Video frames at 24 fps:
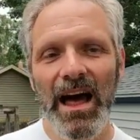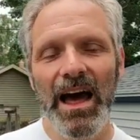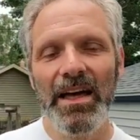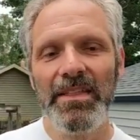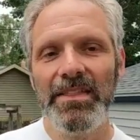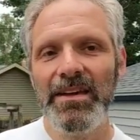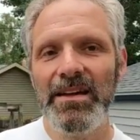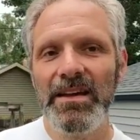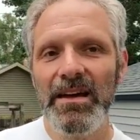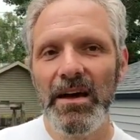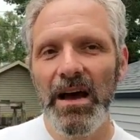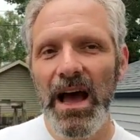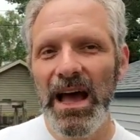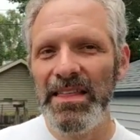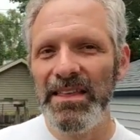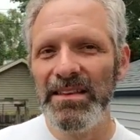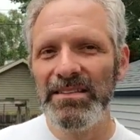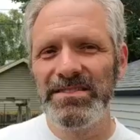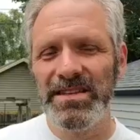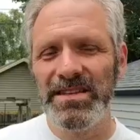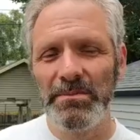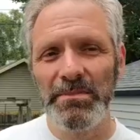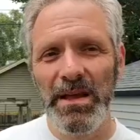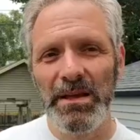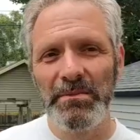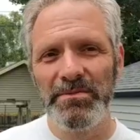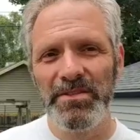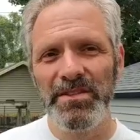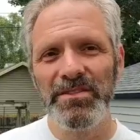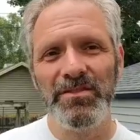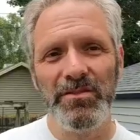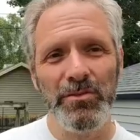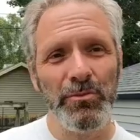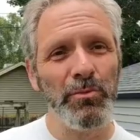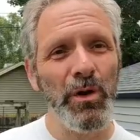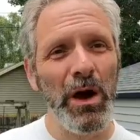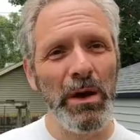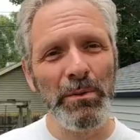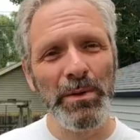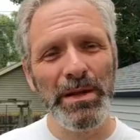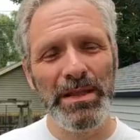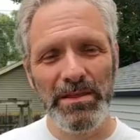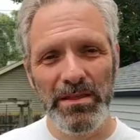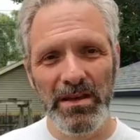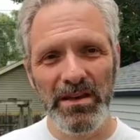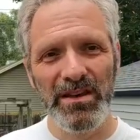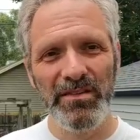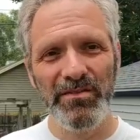think sometimes it's the way we
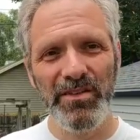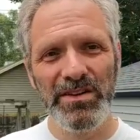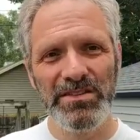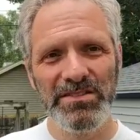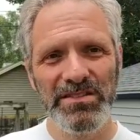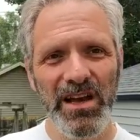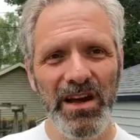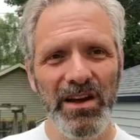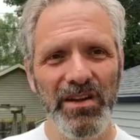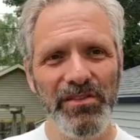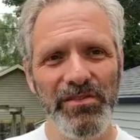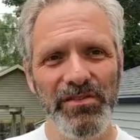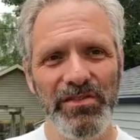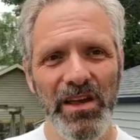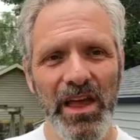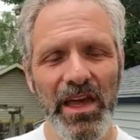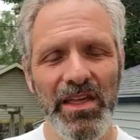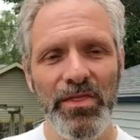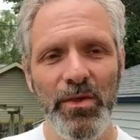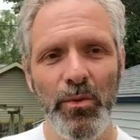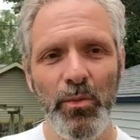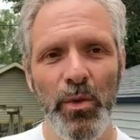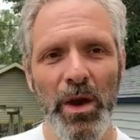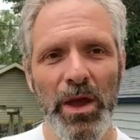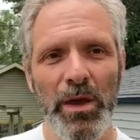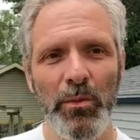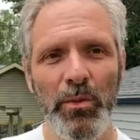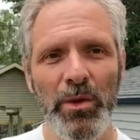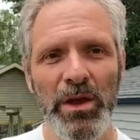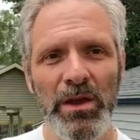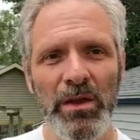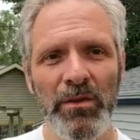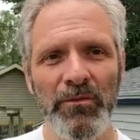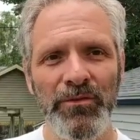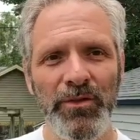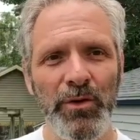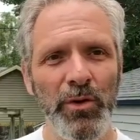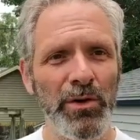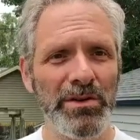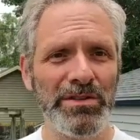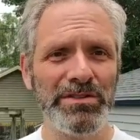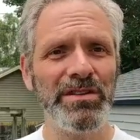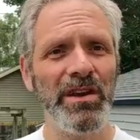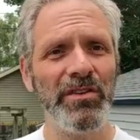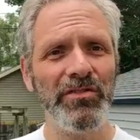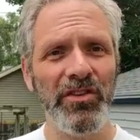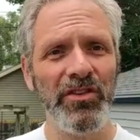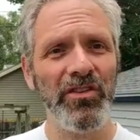think of ourselves and the way we view
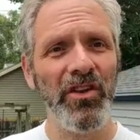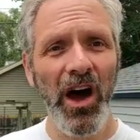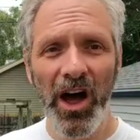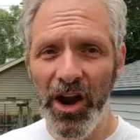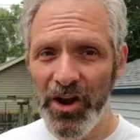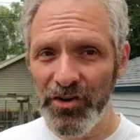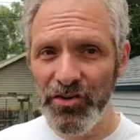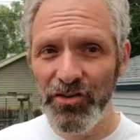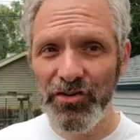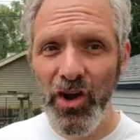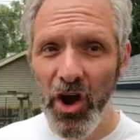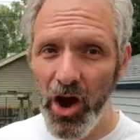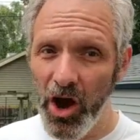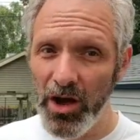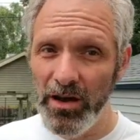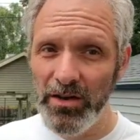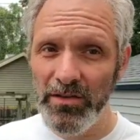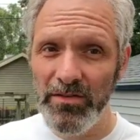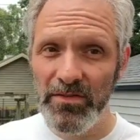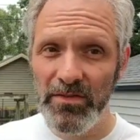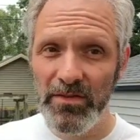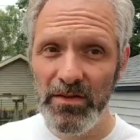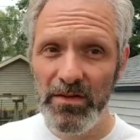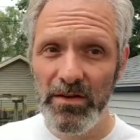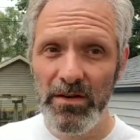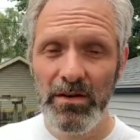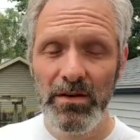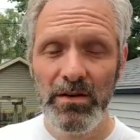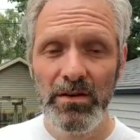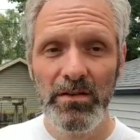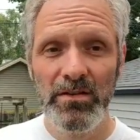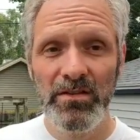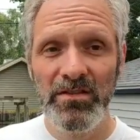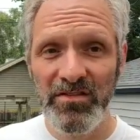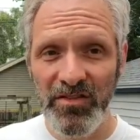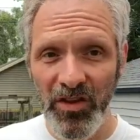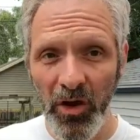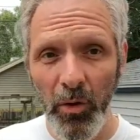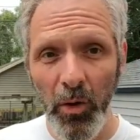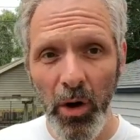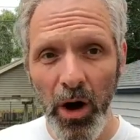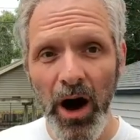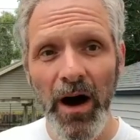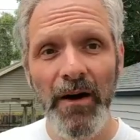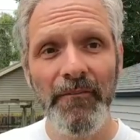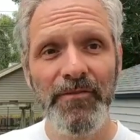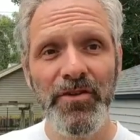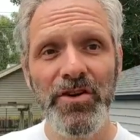ourselves as underdogs so
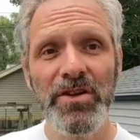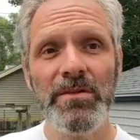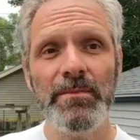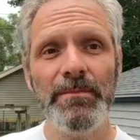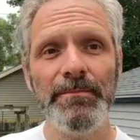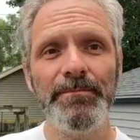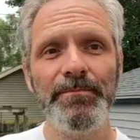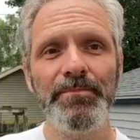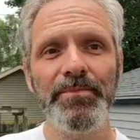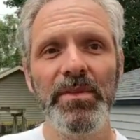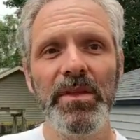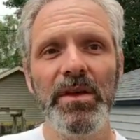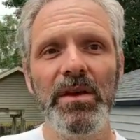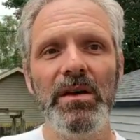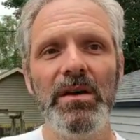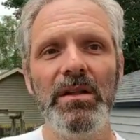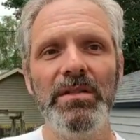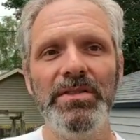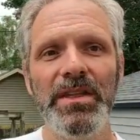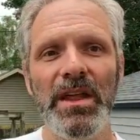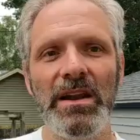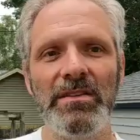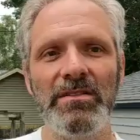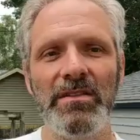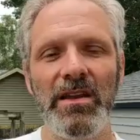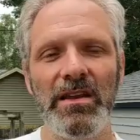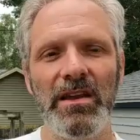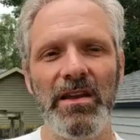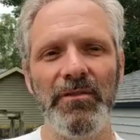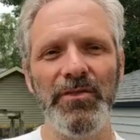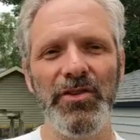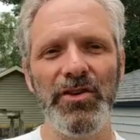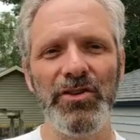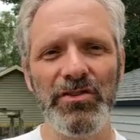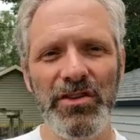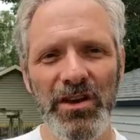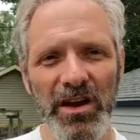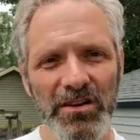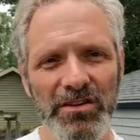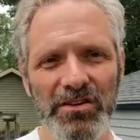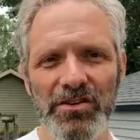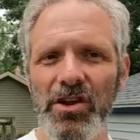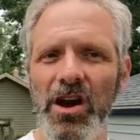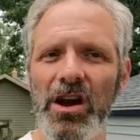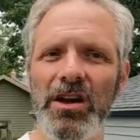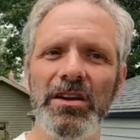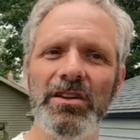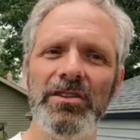often that it's like if you're the
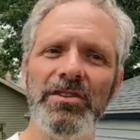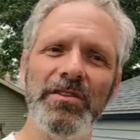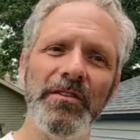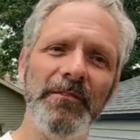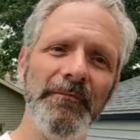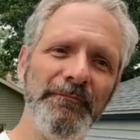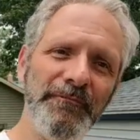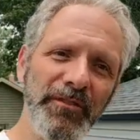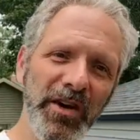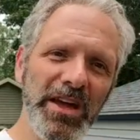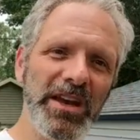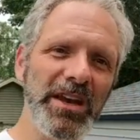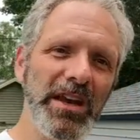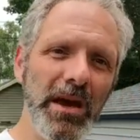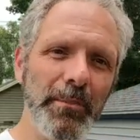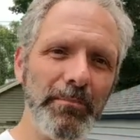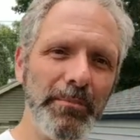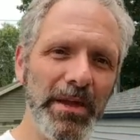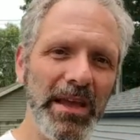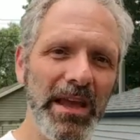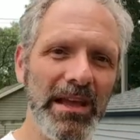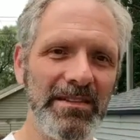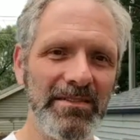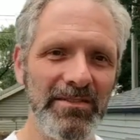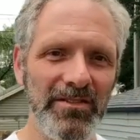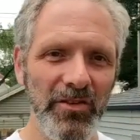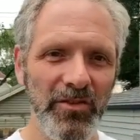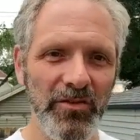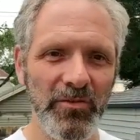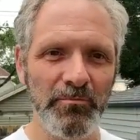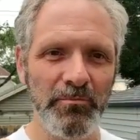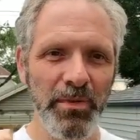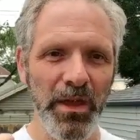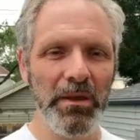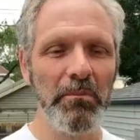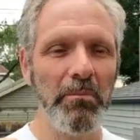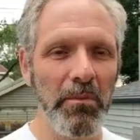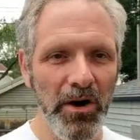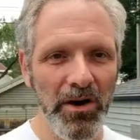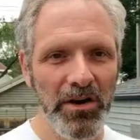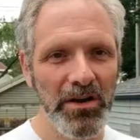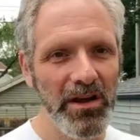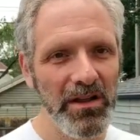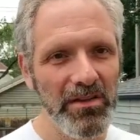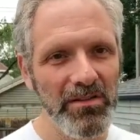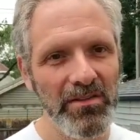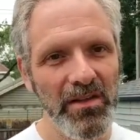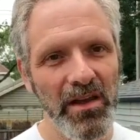underdog and you're fighting up against those big
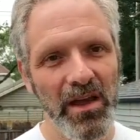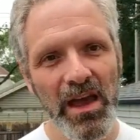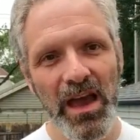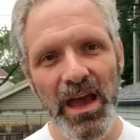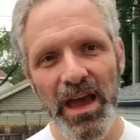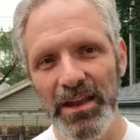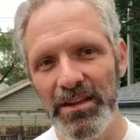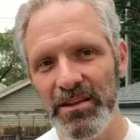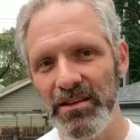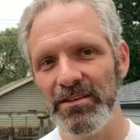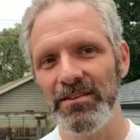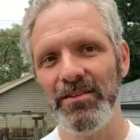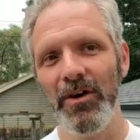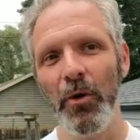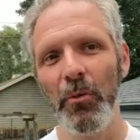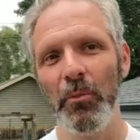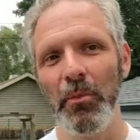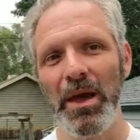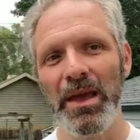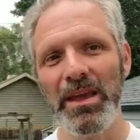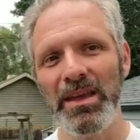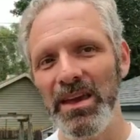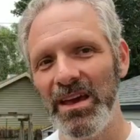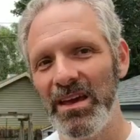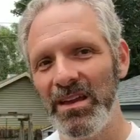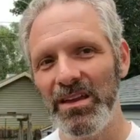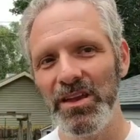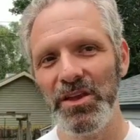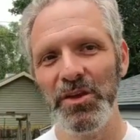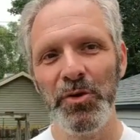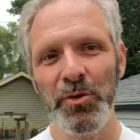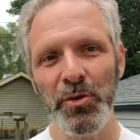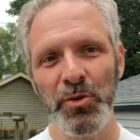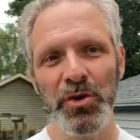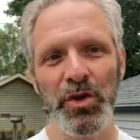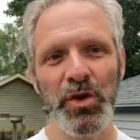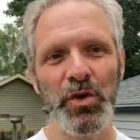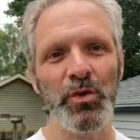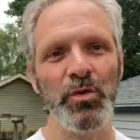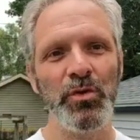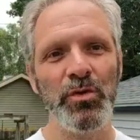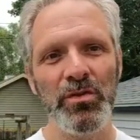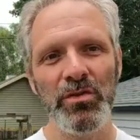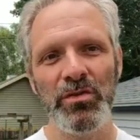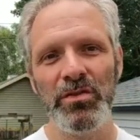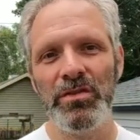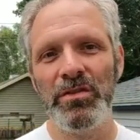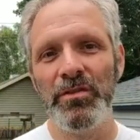markets and you don't make it, you
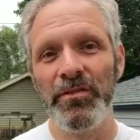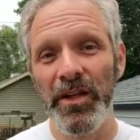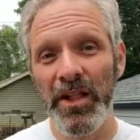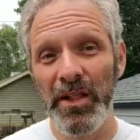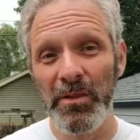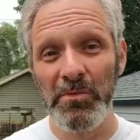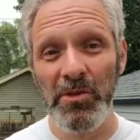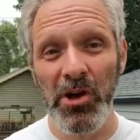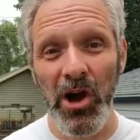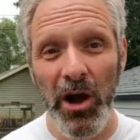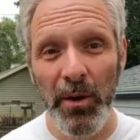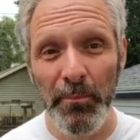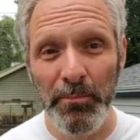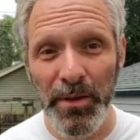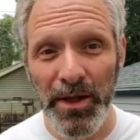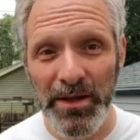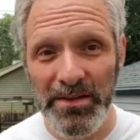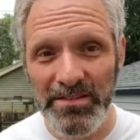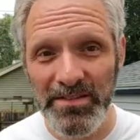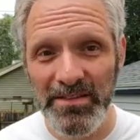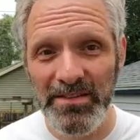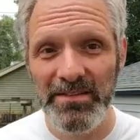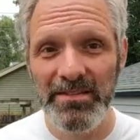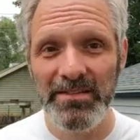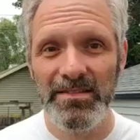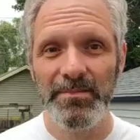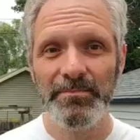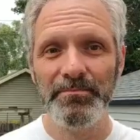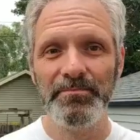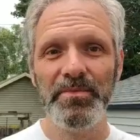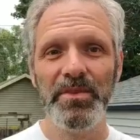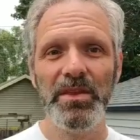develop complexes.